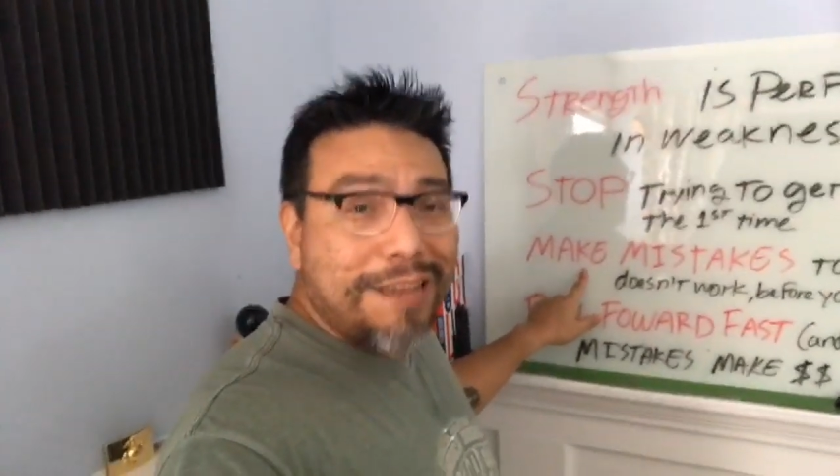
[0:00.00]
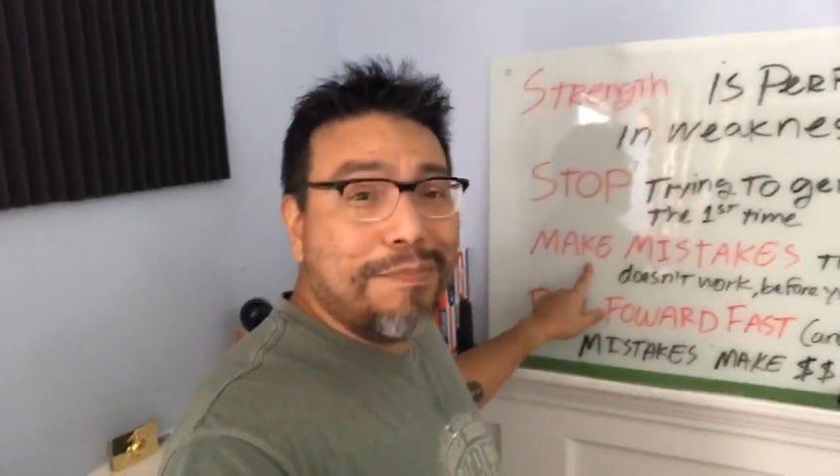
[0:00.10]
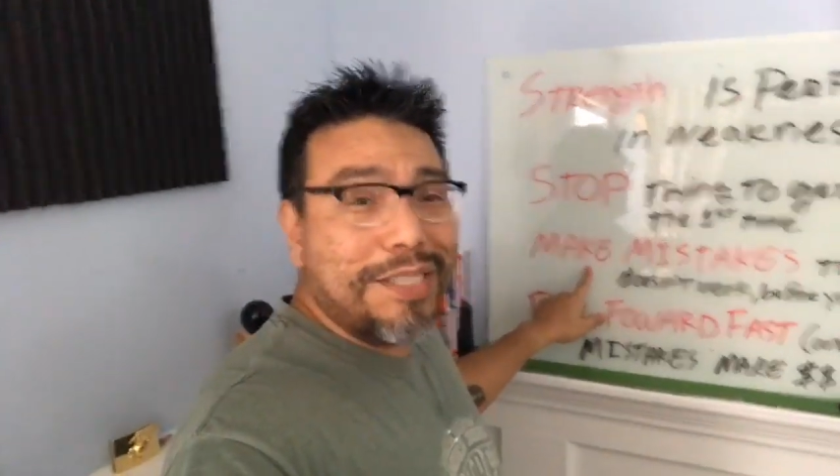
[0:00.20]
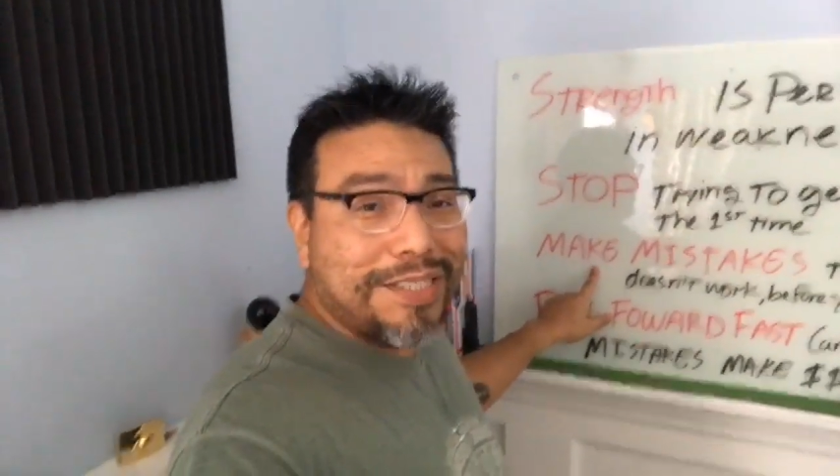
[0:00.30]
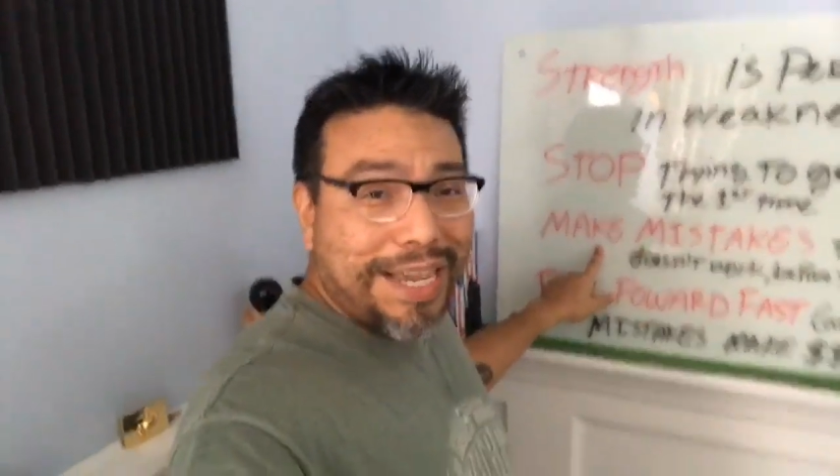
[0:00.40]

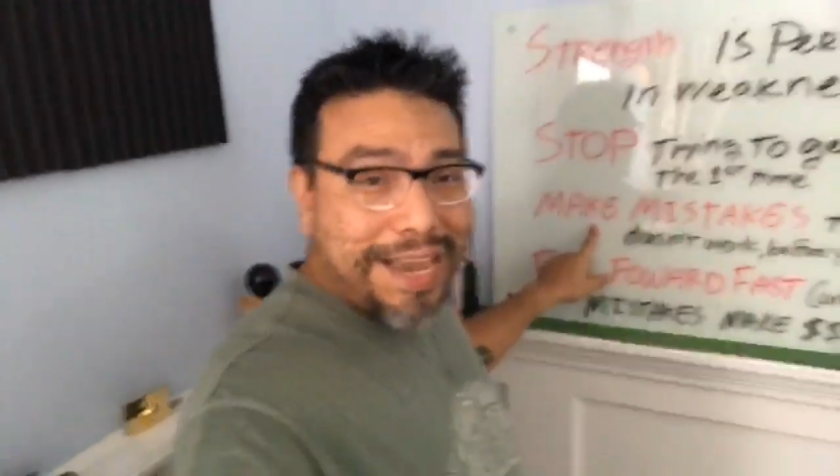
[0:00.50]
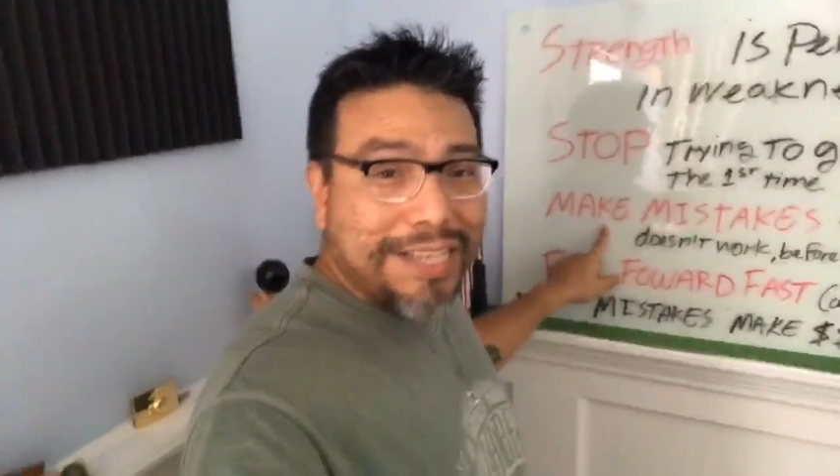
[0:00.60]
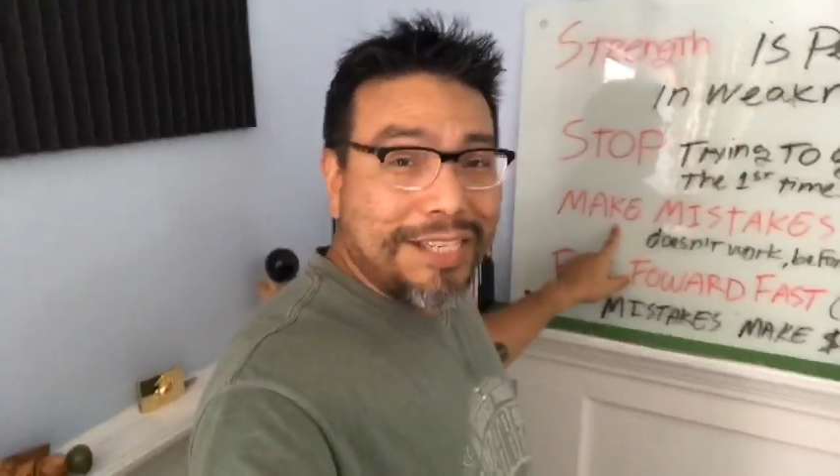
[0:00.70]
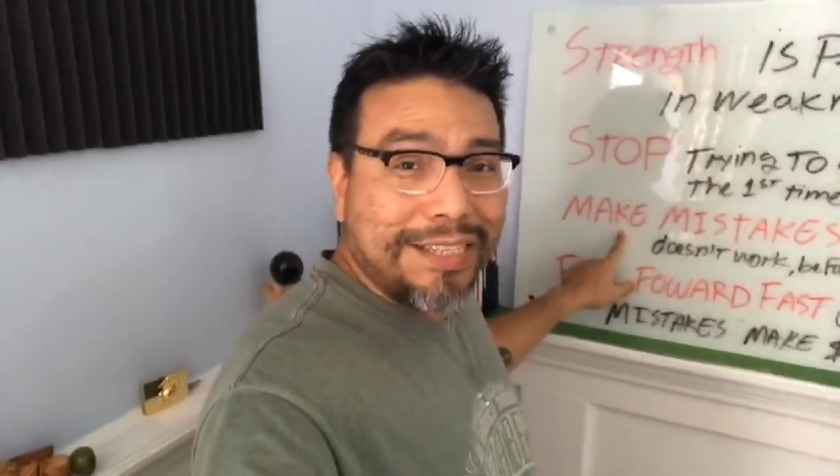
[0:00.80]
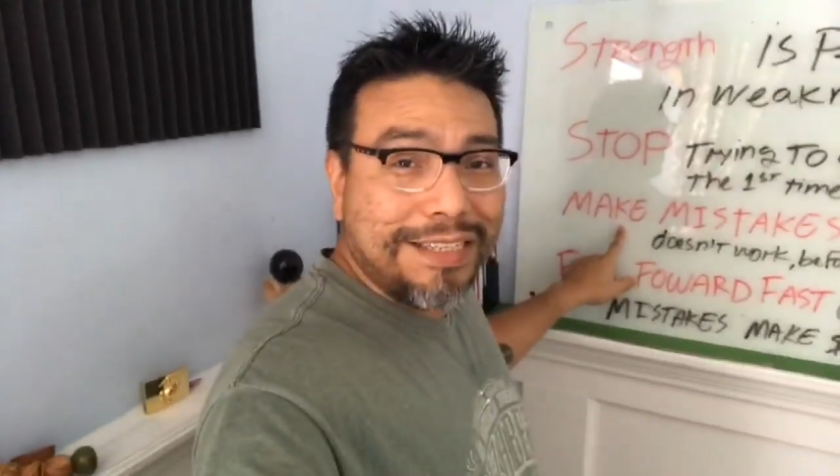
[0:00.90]

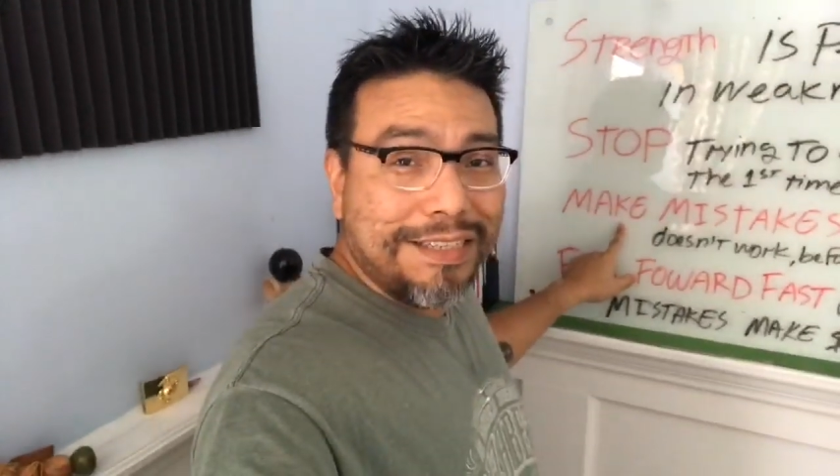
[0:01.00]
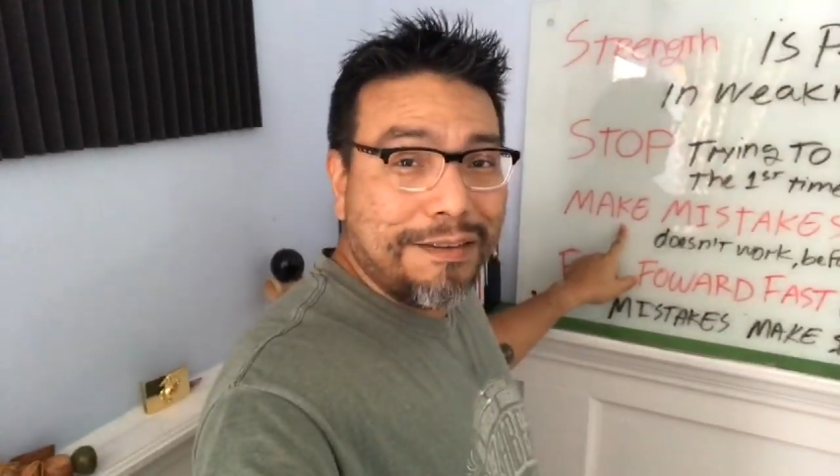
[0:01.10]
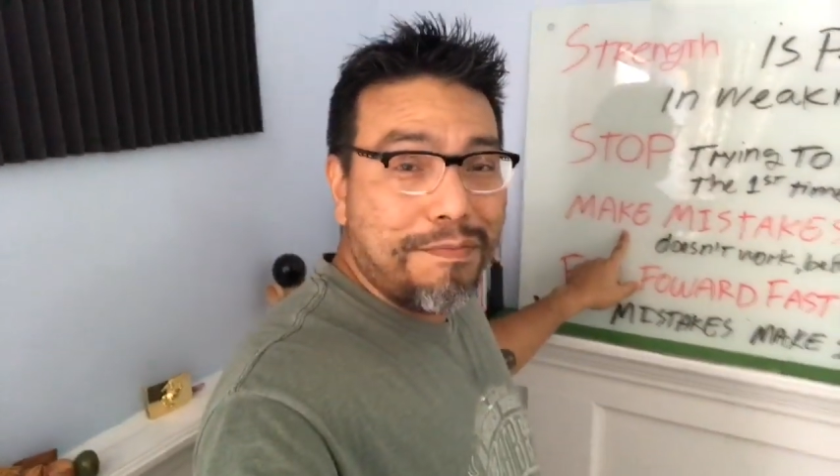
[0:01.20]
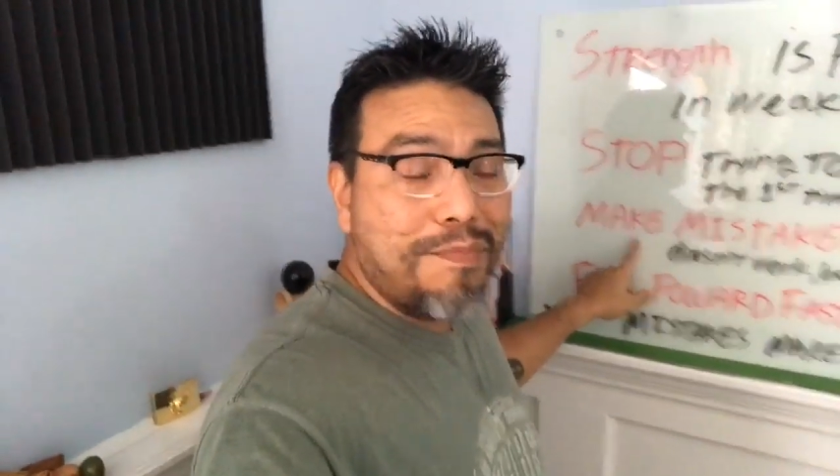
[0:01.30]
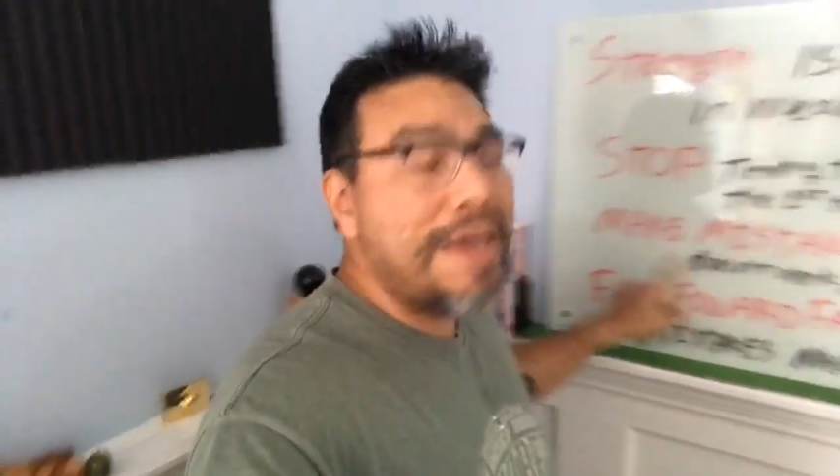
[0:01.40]
mistakes,
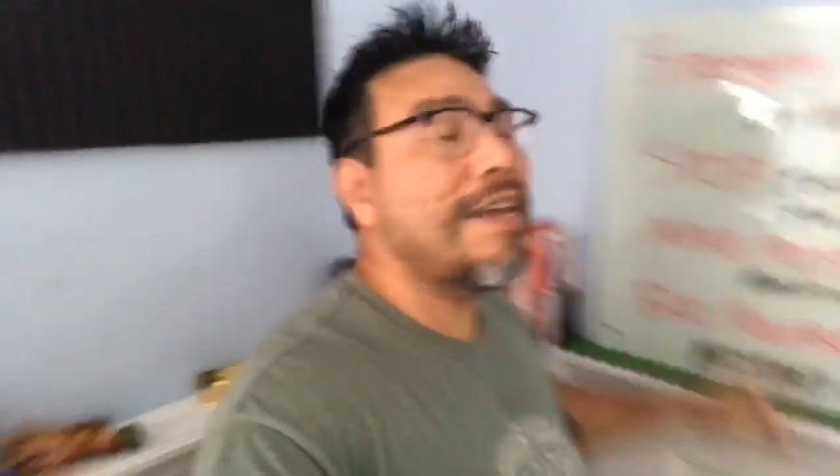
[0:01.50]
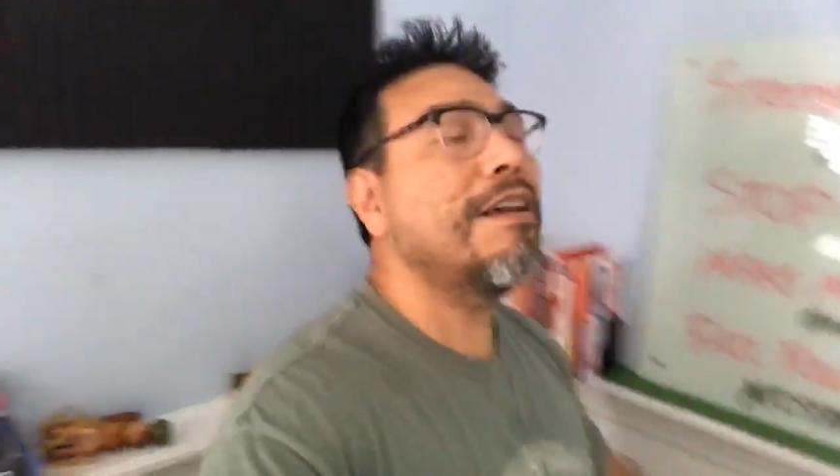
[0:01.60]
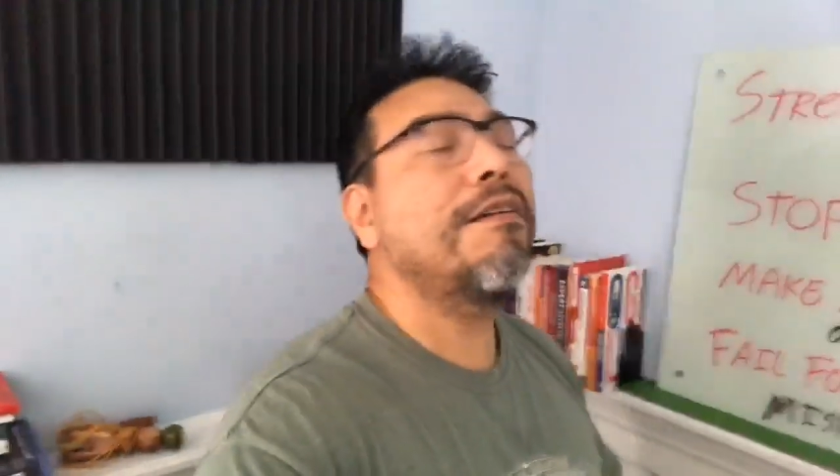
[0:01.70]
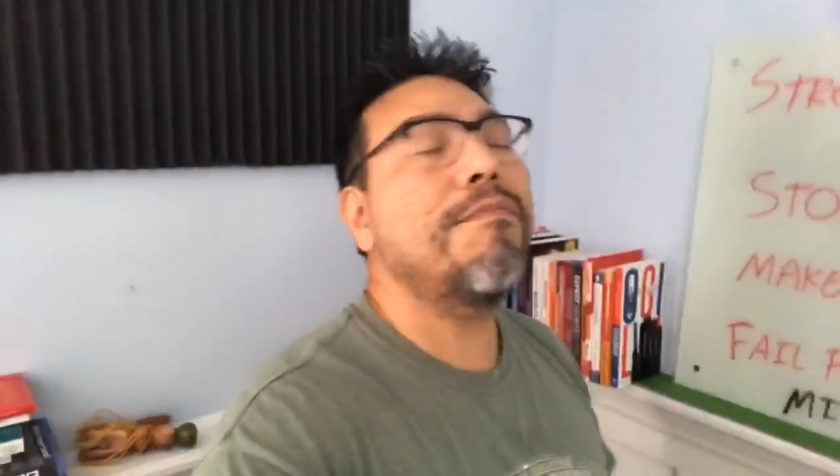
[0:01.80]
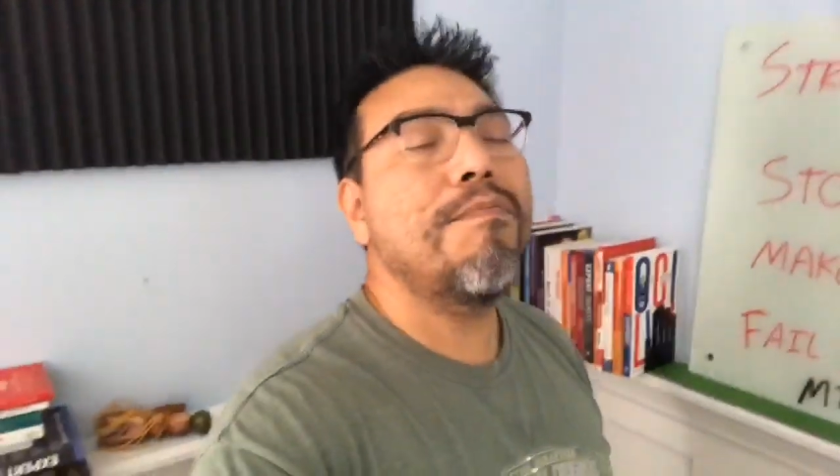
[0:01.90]
make
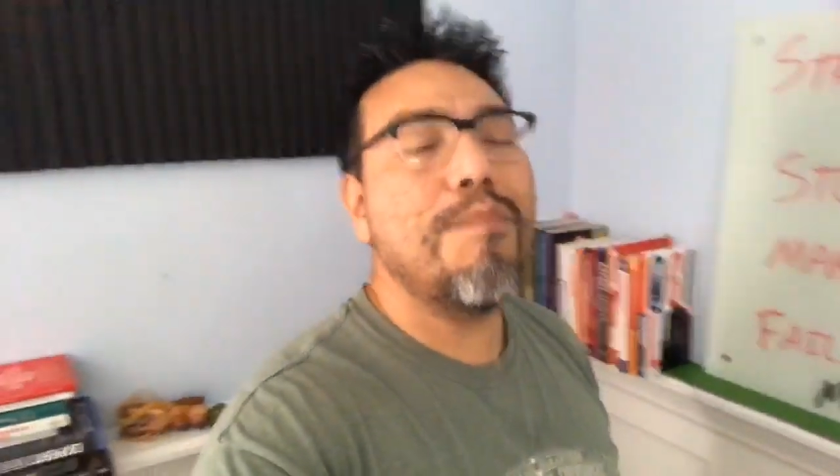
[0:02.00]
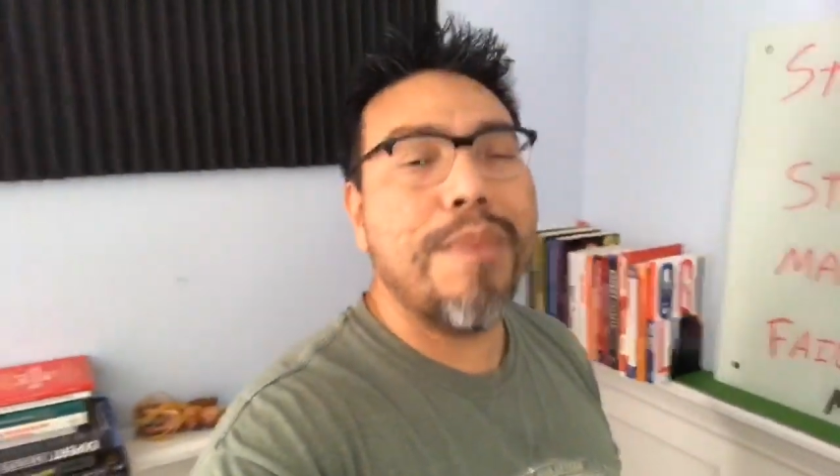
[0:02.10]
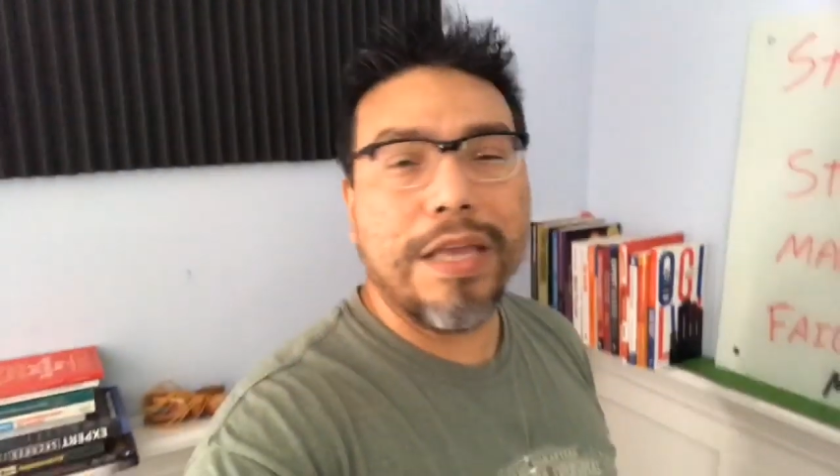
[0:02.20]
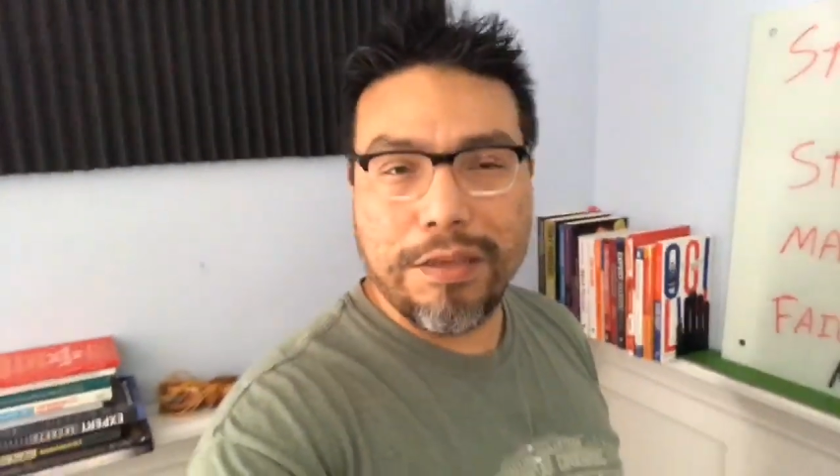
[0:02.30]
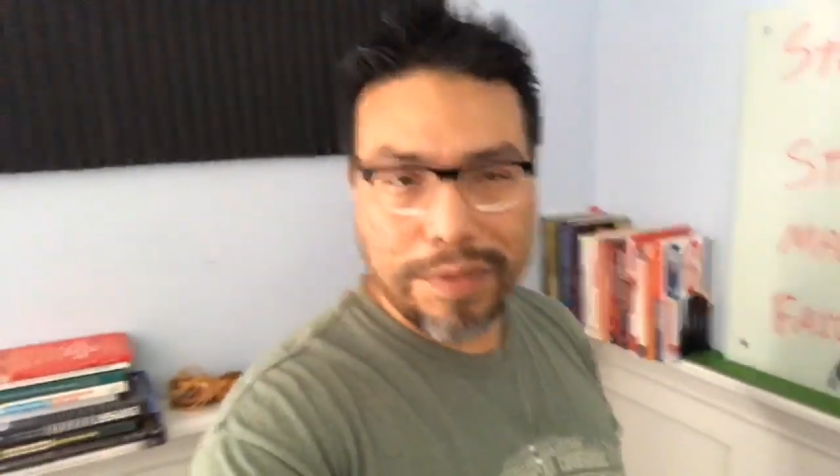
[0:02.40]
many